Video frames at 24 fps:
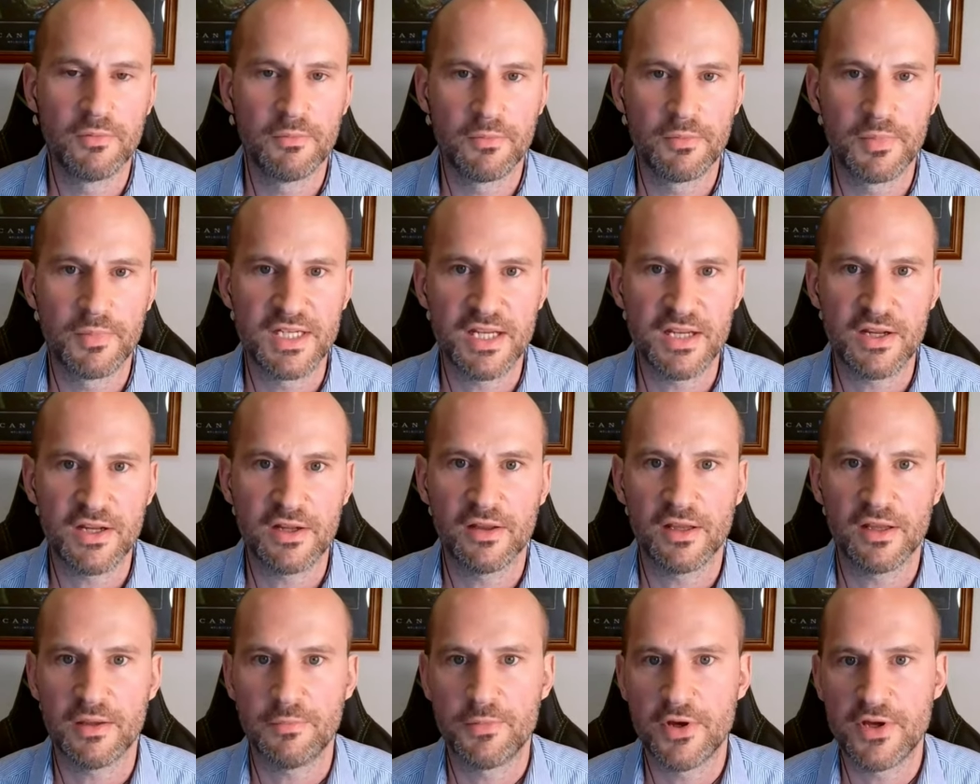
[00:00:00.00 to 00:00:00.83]

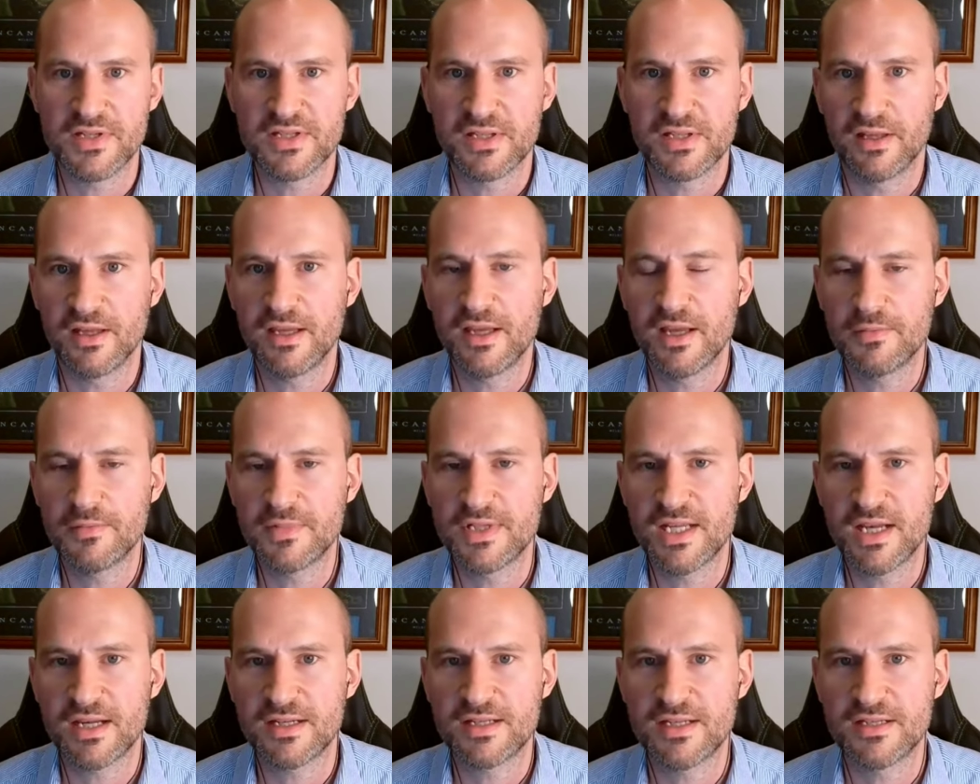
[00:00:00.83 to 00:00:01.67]
particularly personal income
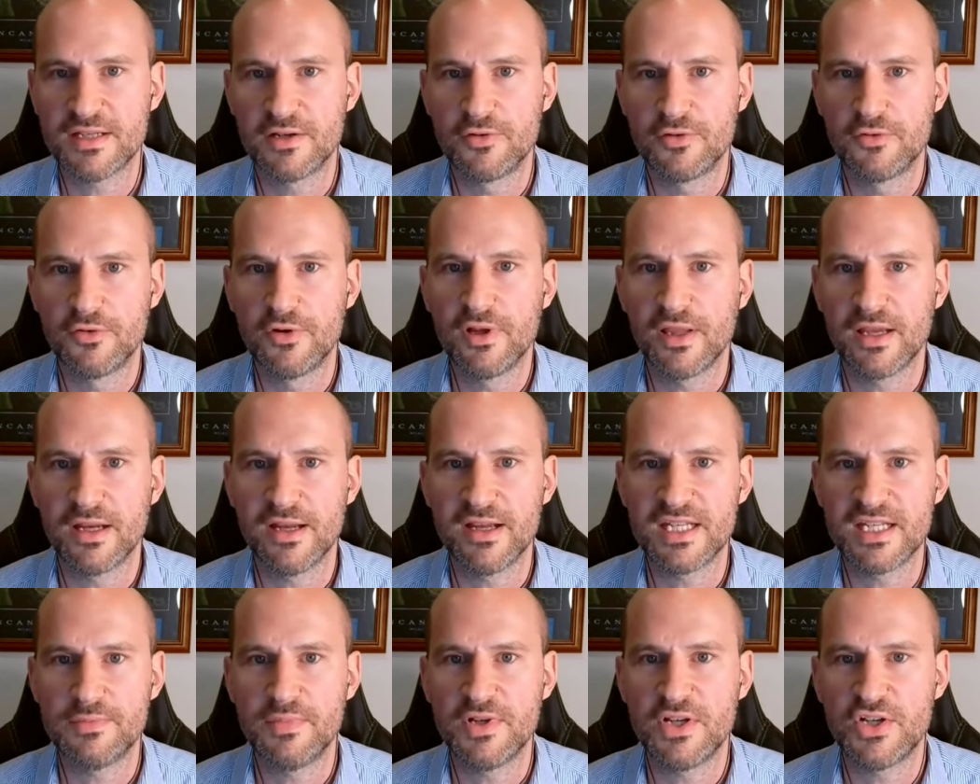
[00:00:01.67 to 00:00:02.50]
taxes. And it really
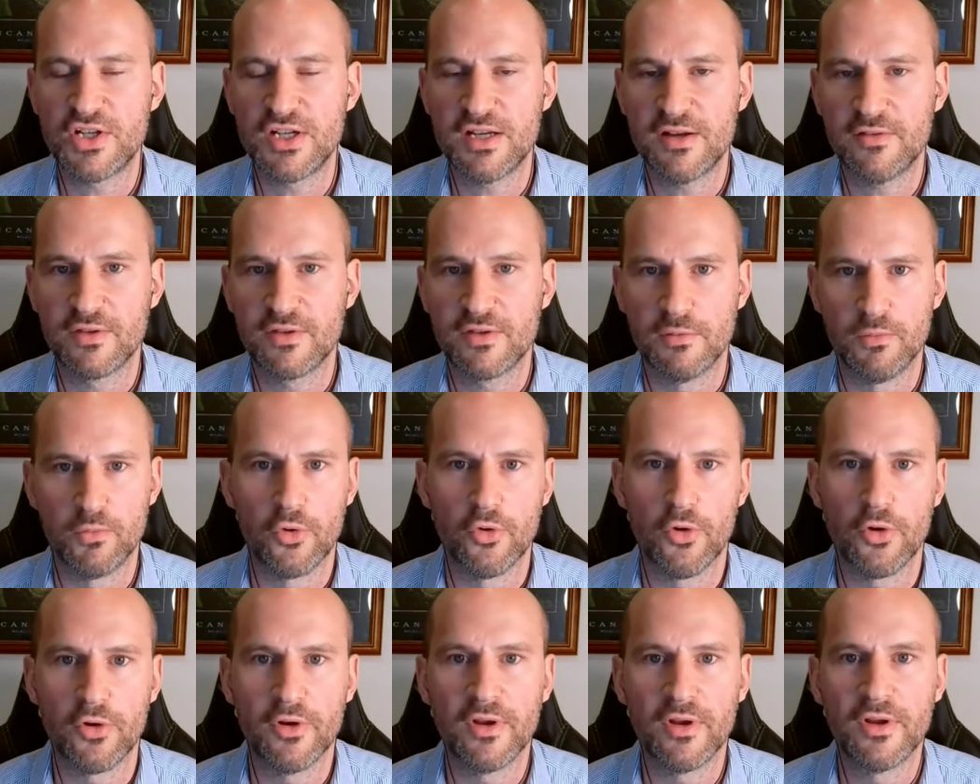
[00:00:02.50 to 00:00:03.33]
needs to be shifted and
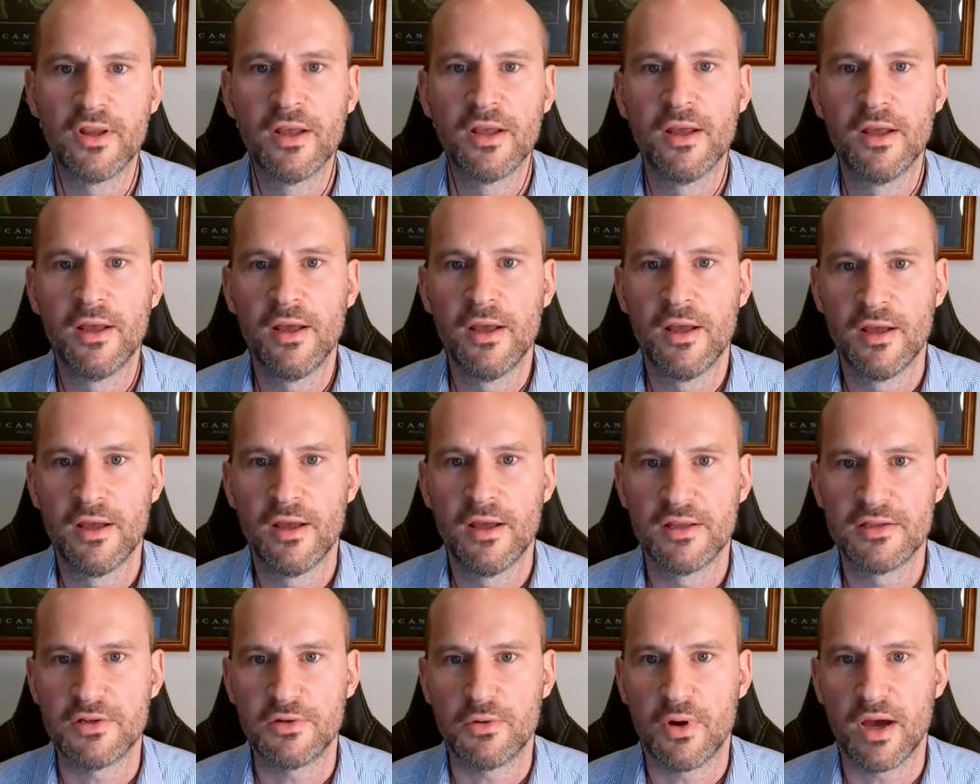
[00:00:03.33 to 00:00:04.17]
broadened
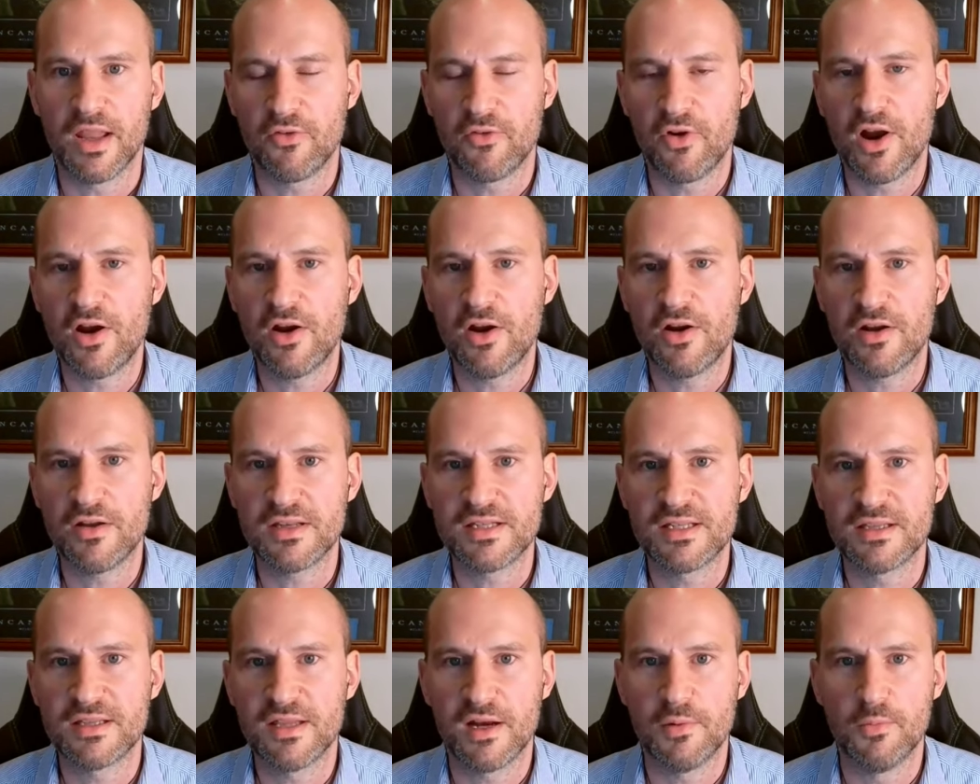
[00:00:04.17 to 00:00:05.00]
to other
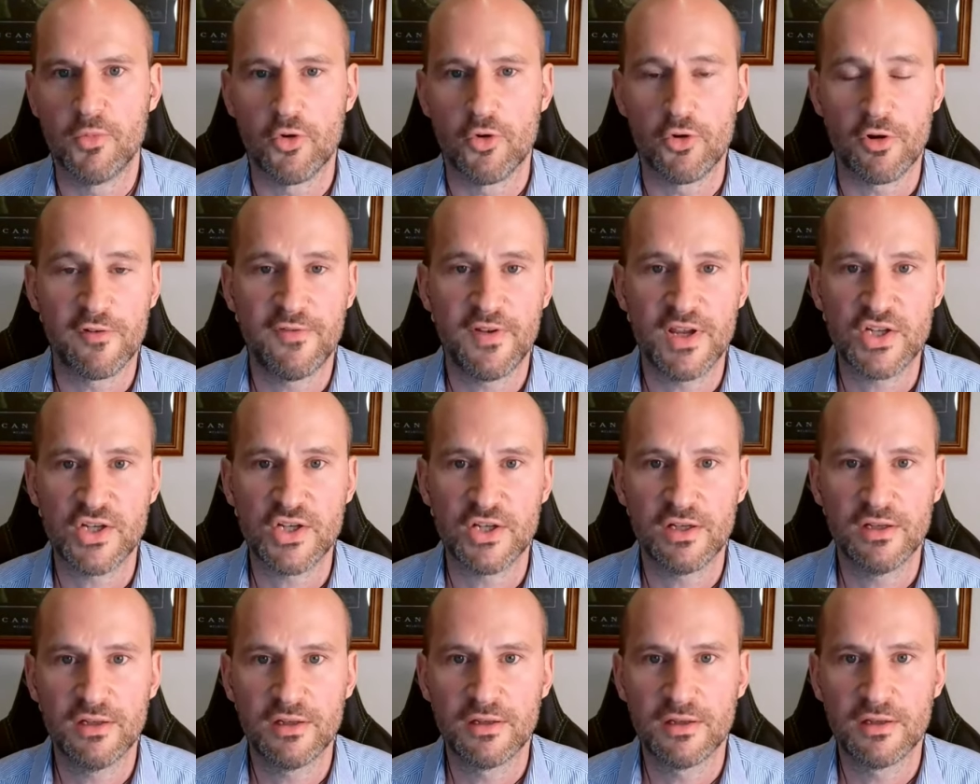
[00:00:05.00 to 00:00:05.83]
areas that are more
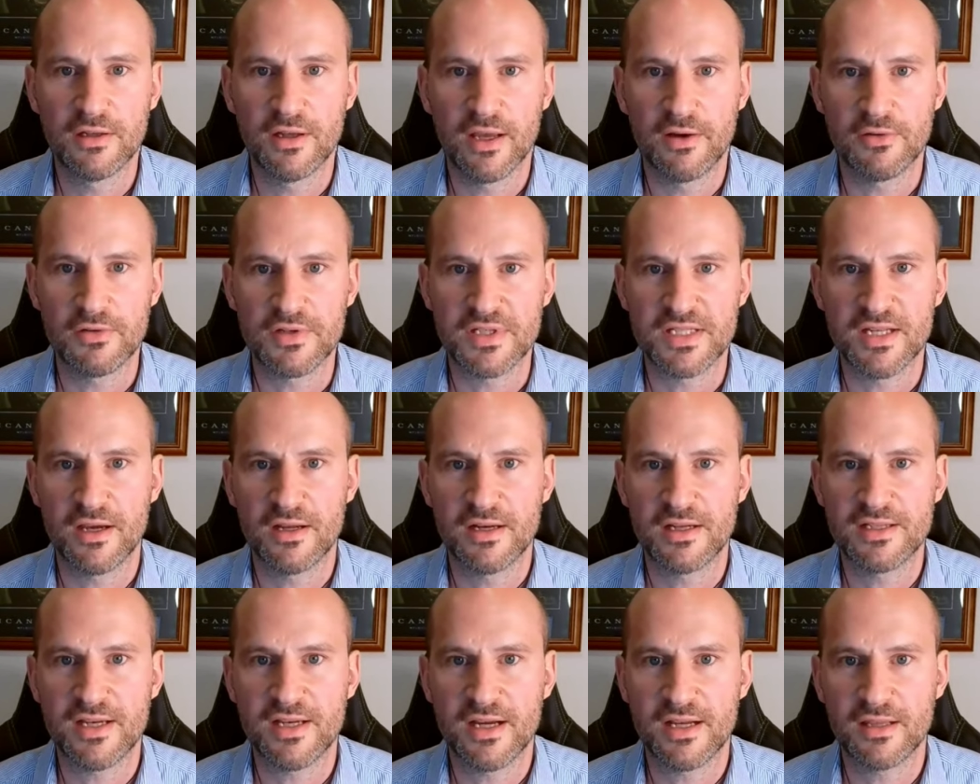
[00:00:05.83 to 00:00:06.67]
efficient and also
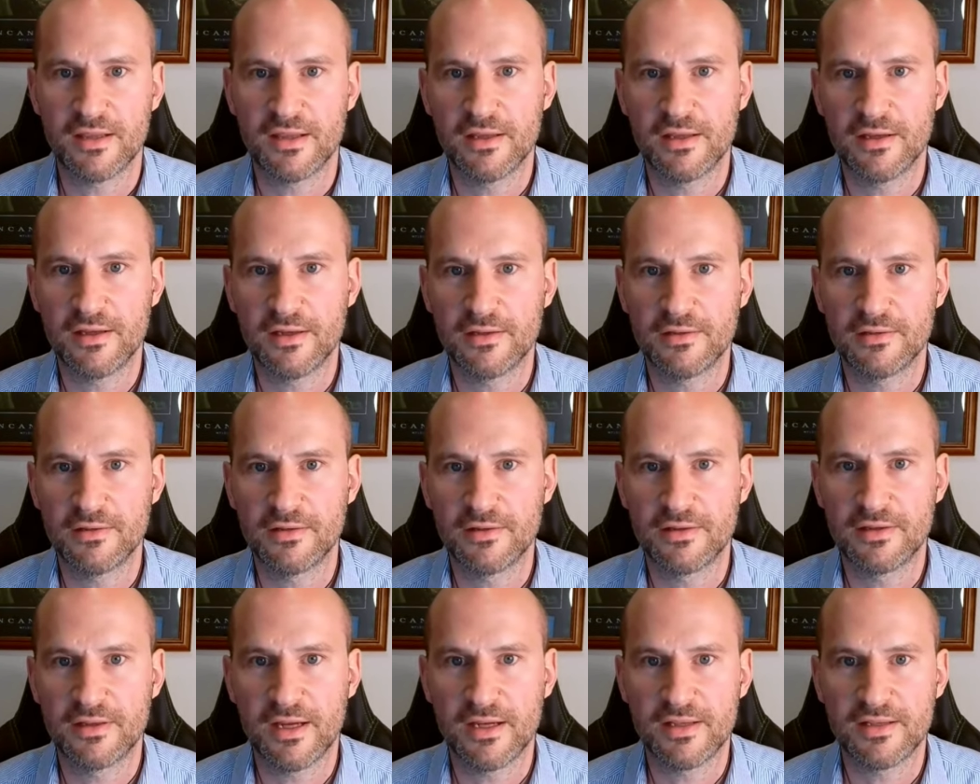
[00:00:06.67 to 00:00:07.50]
to take
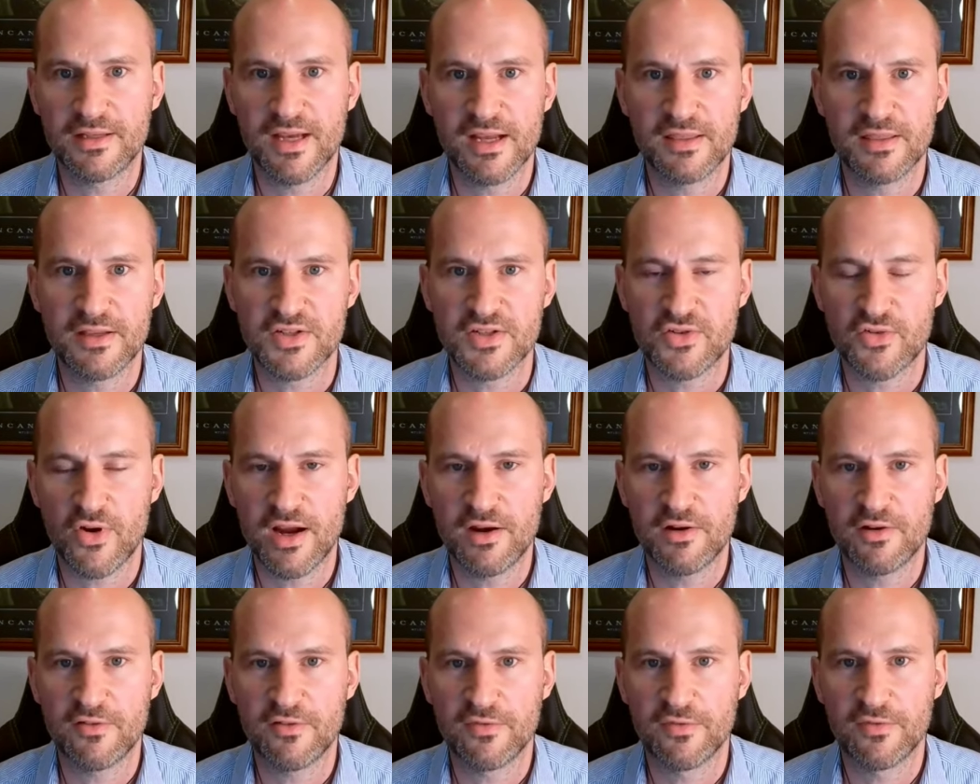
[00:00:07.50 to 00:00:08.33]
the
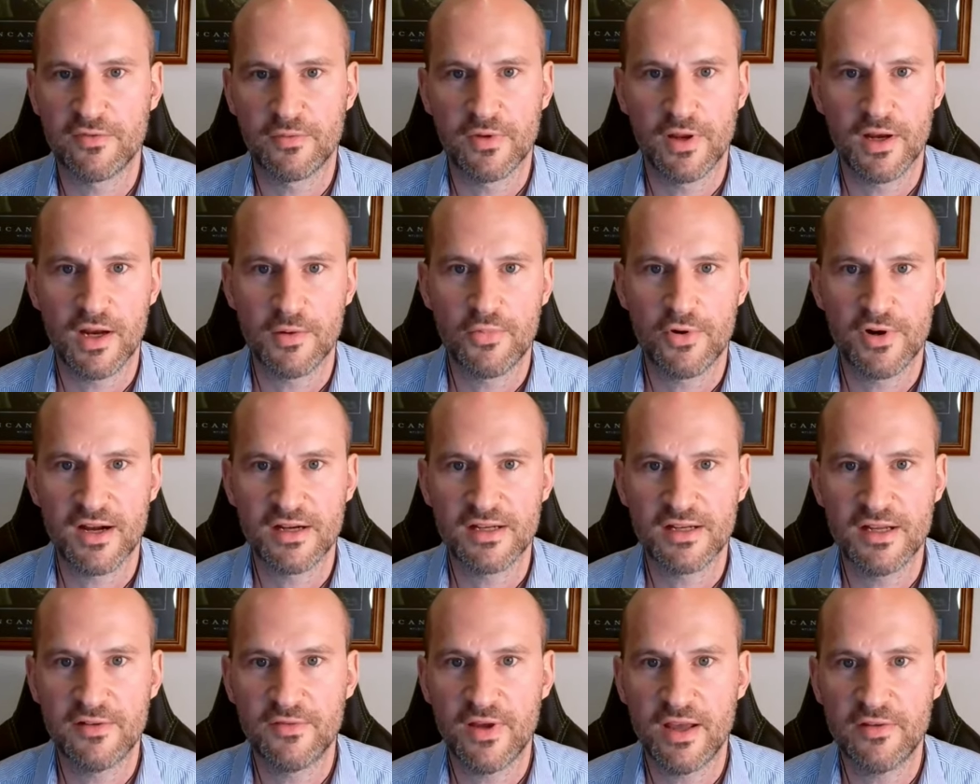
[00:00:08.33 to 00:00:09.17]
strain off, you know,
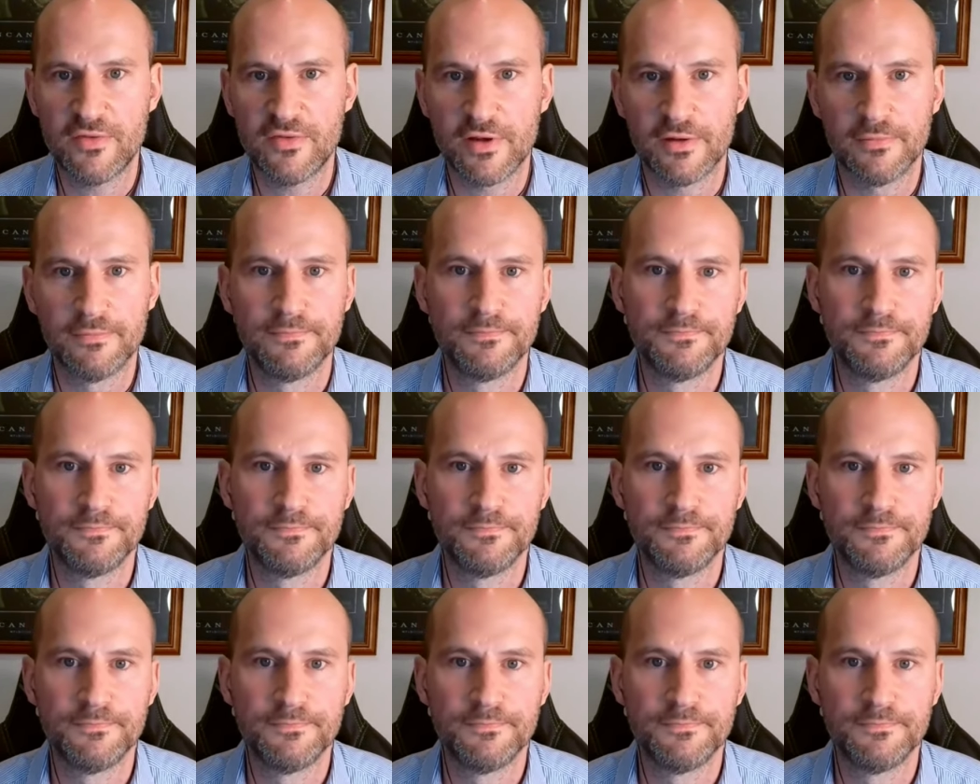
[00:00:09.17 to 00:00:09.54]
productive effort.